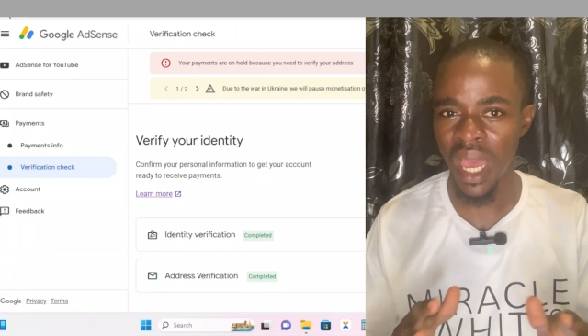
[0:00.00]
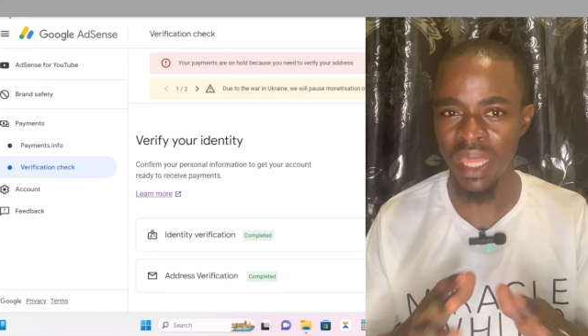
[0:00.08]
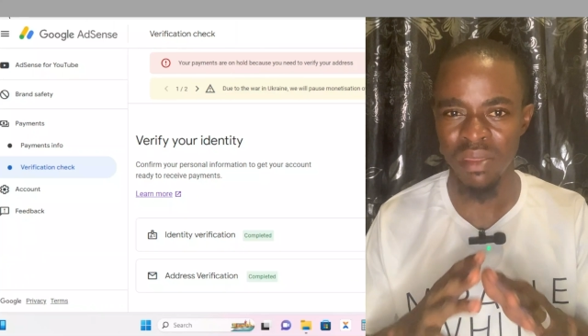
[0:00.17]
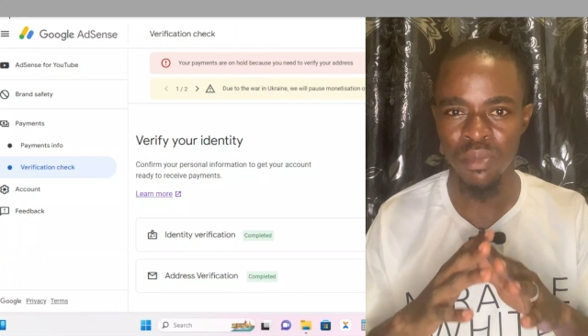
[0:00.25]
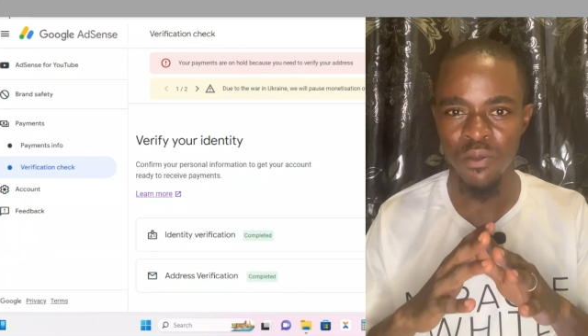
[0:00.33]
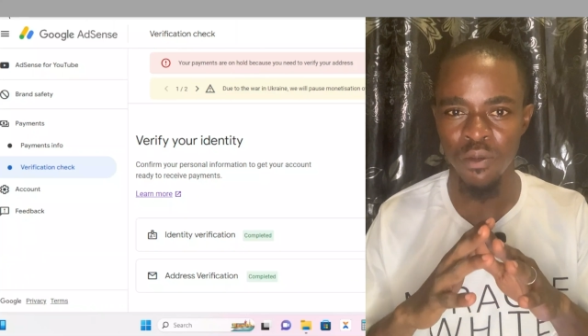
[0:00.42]

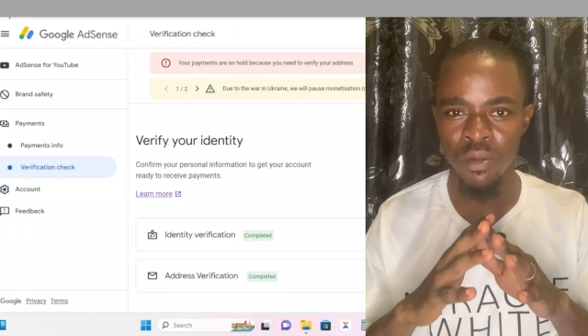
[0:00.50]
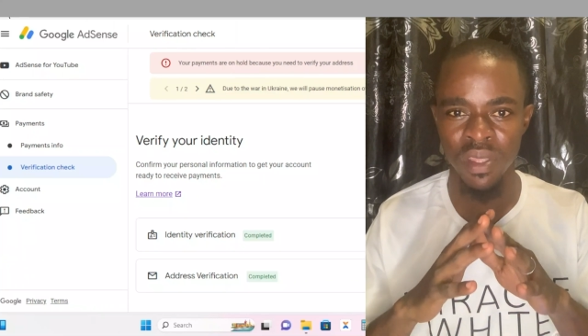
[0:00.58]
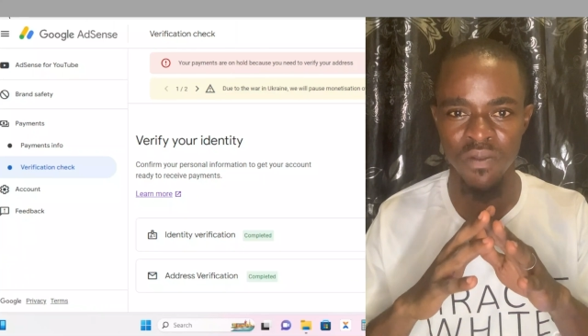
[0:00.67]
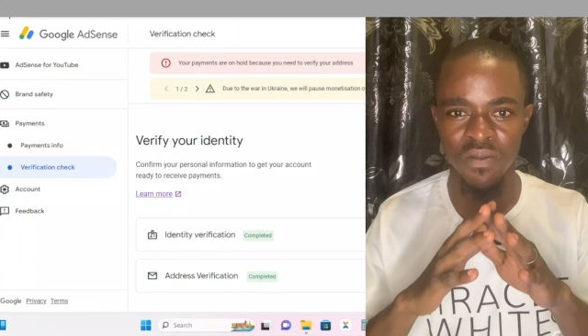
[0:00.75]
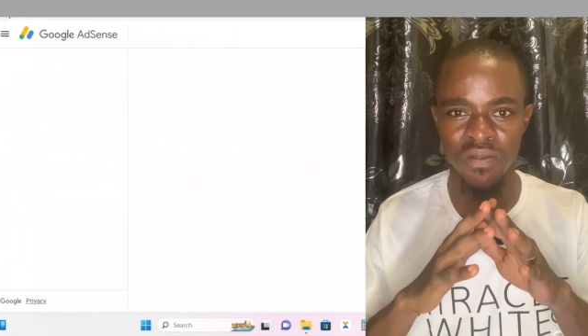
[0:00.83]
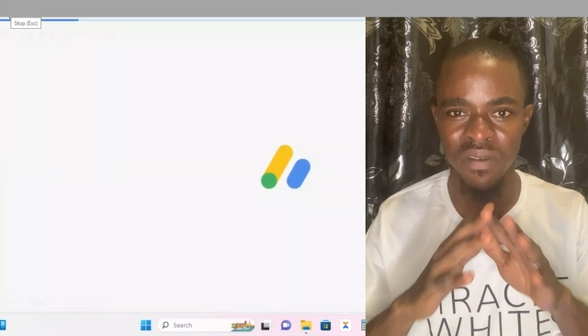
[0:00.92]
and before
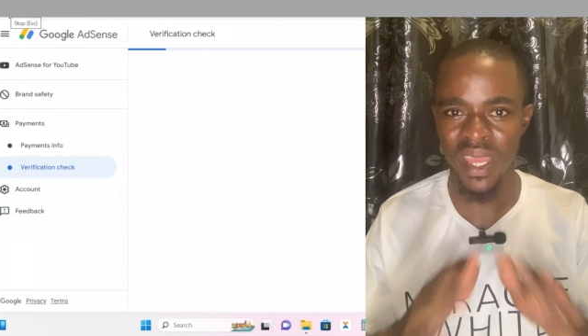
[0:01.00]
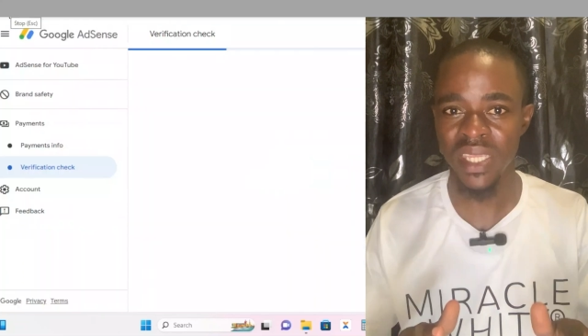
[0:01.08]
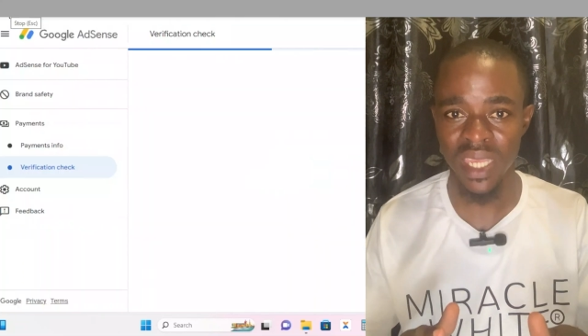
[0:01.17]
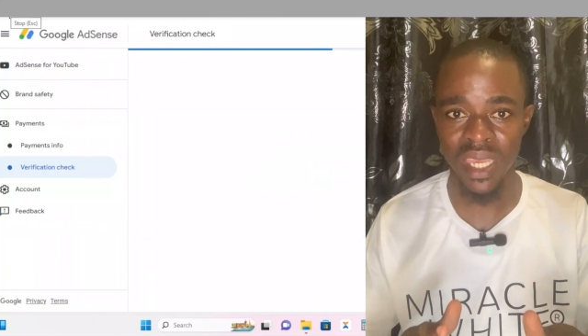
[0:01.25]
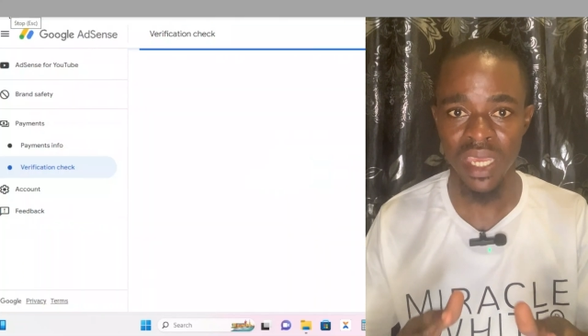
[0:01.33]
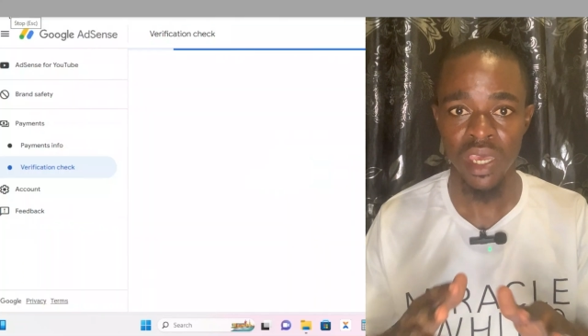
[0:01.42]
the
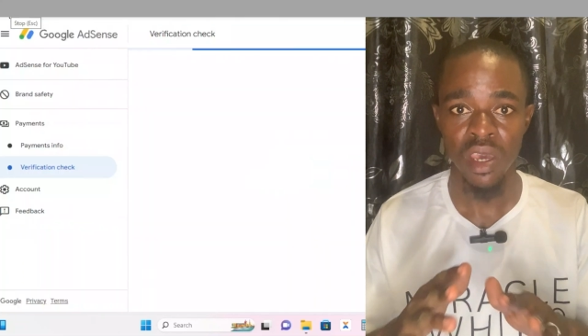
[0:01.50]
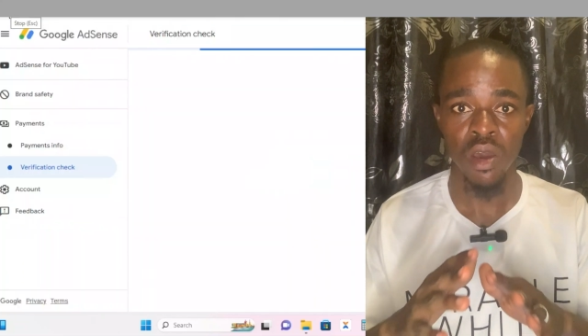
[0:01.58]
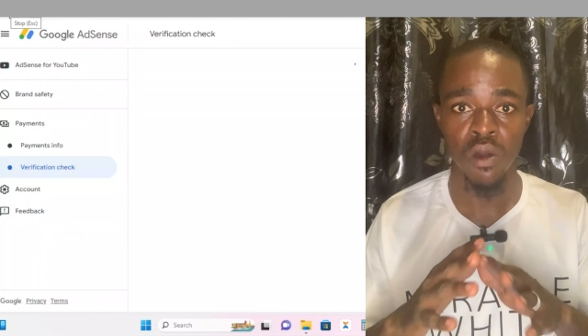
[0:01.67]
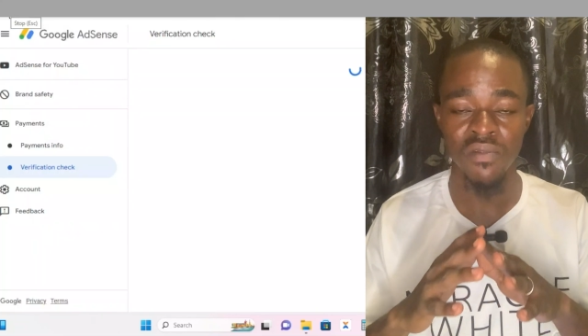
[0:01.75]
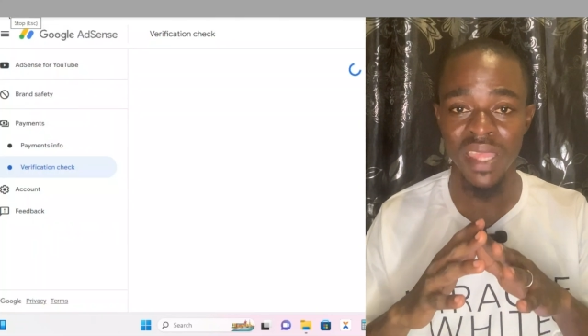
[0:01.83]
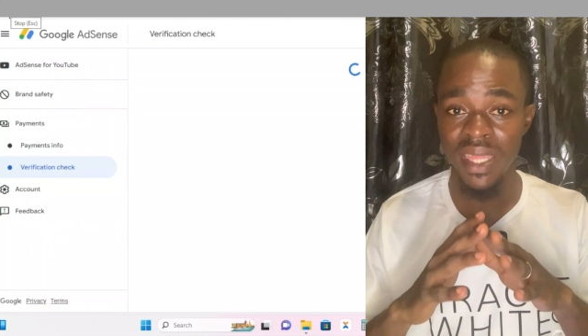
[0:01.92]
Friday
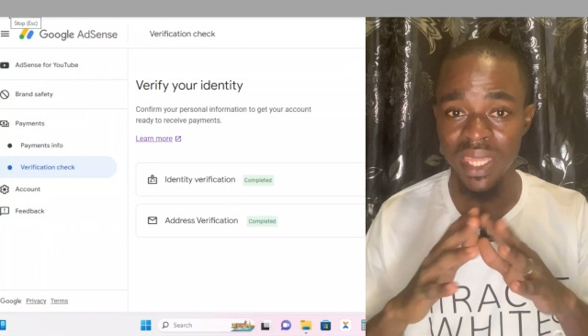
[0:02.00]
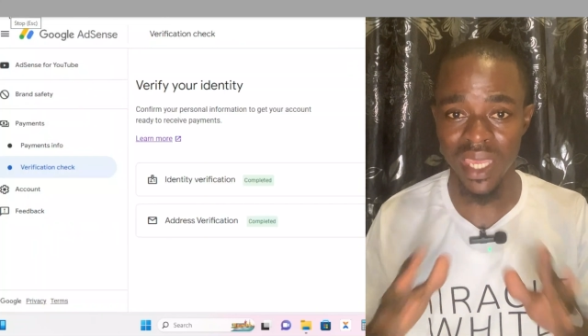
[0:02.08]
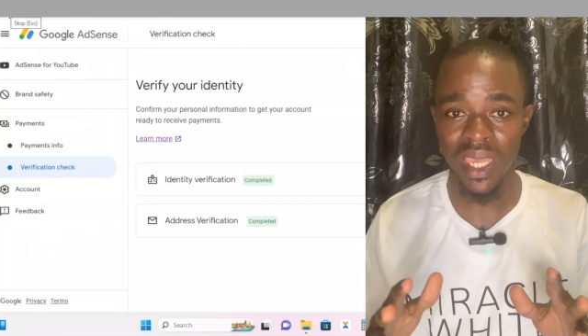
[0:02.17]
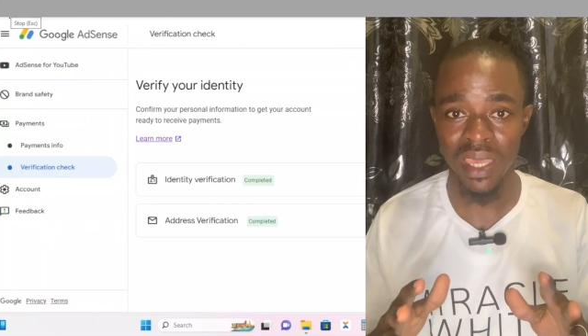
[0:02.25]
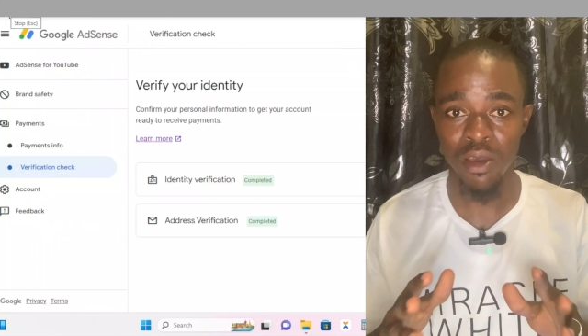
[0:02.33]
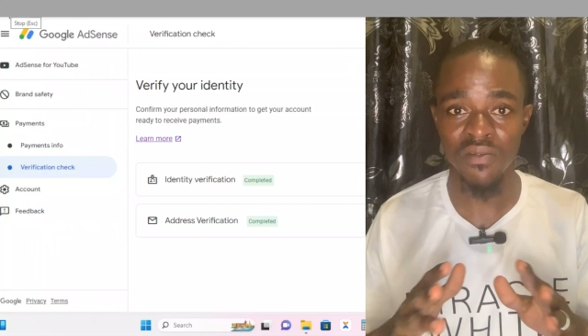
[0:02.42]
of that
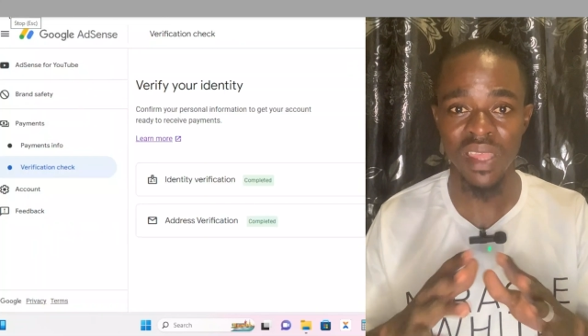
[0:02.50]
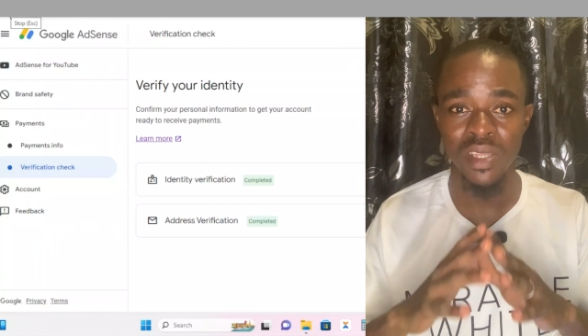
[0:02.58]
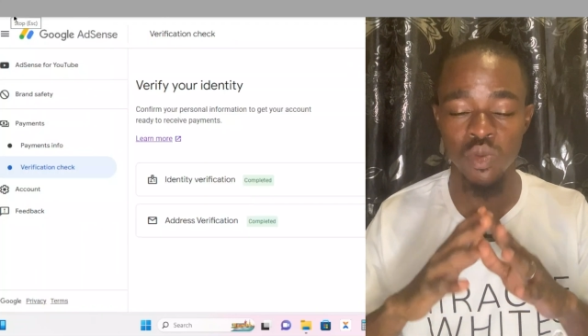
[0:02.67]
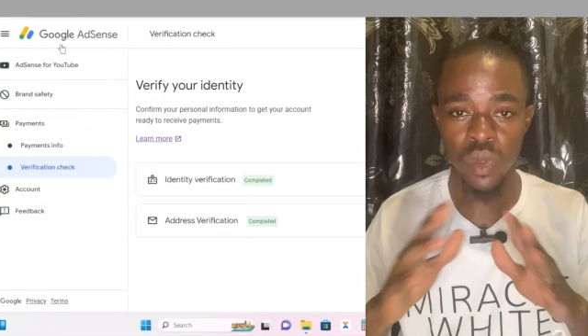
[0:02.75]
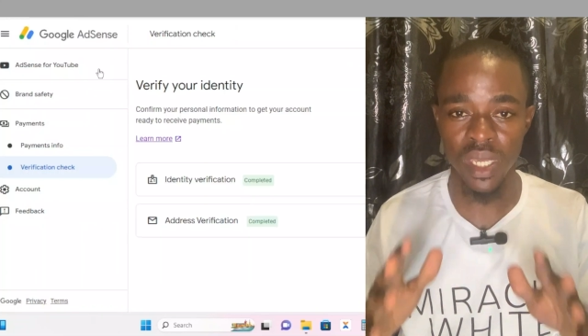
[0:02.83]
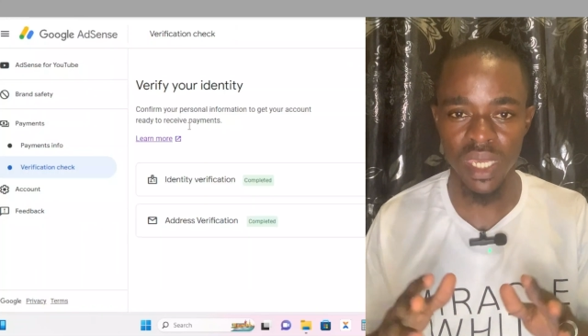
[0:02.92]
day of
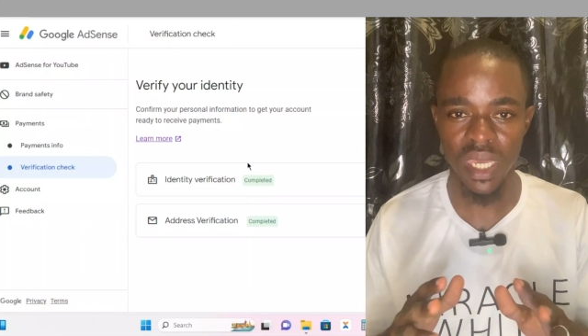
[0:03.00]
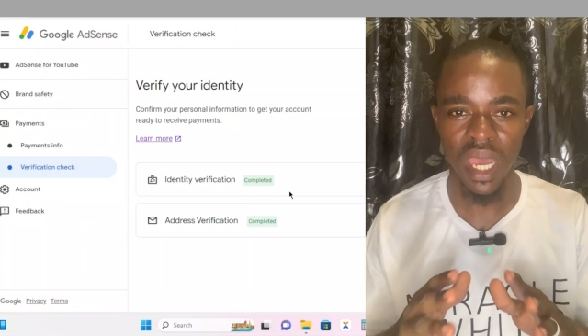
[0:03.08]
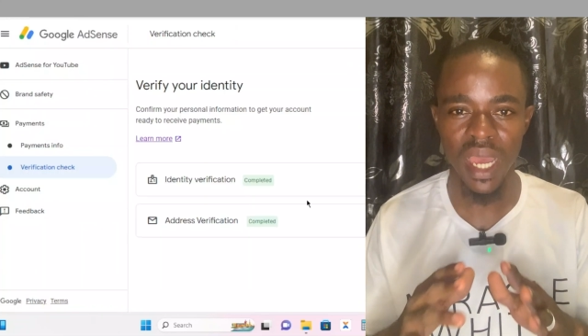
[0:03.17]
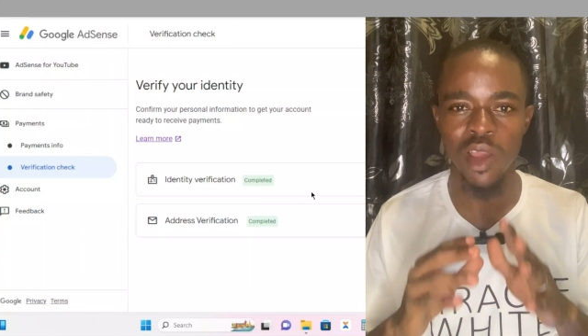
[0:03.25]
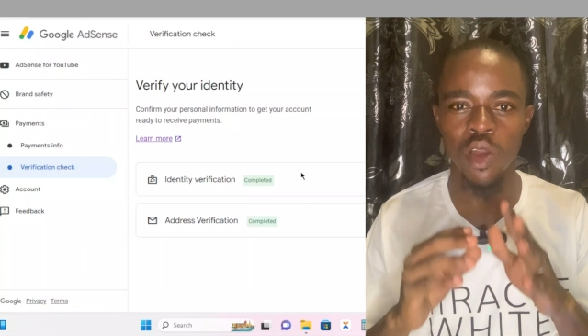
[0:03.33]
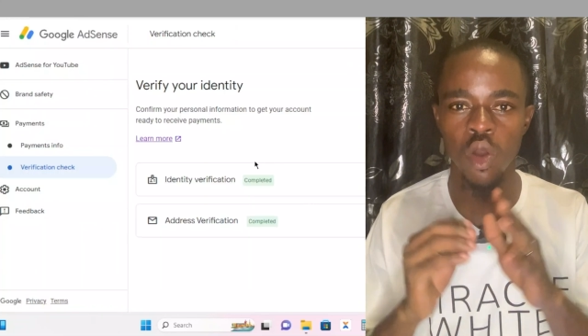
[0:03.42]
that week,
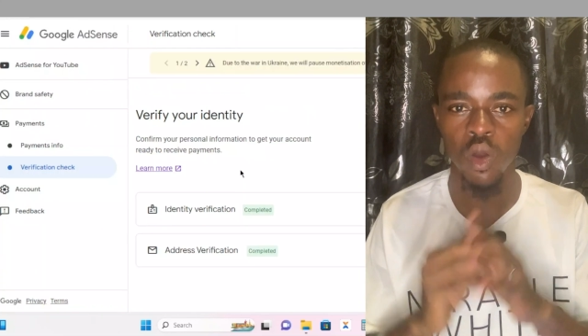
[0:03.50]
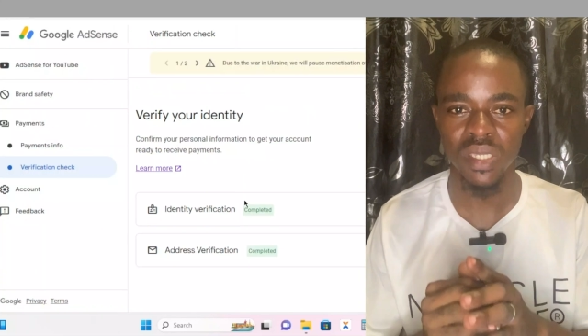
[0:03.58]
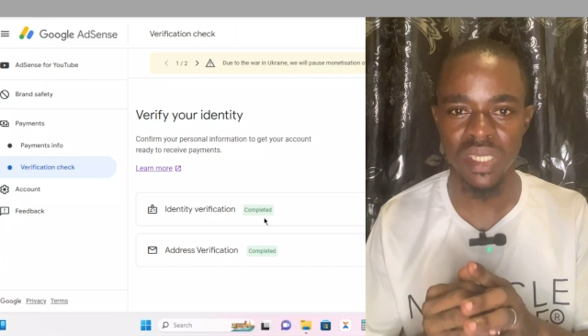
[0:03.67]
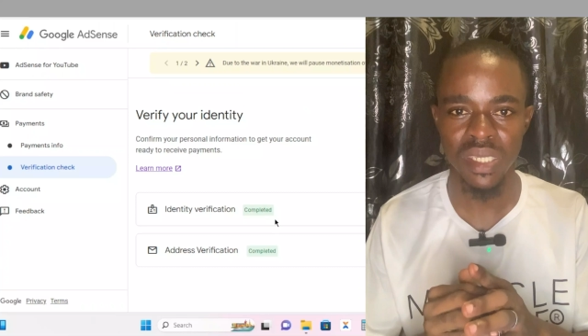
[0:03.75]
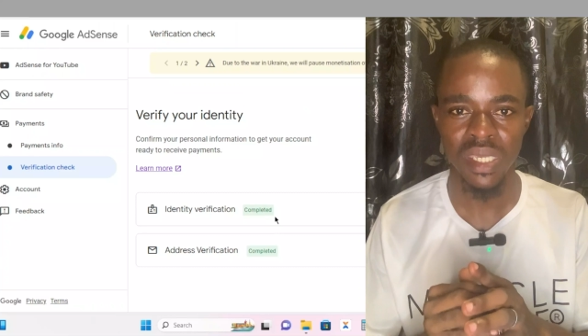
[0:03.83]
I got